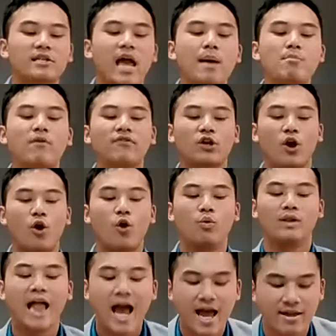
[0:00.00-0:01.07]
came over the
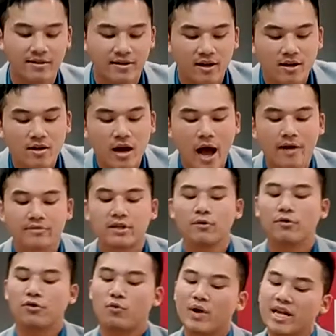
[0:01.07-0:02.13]
whole land until
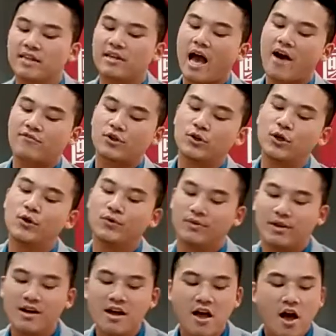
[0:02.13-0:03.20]
3 in the afternoon.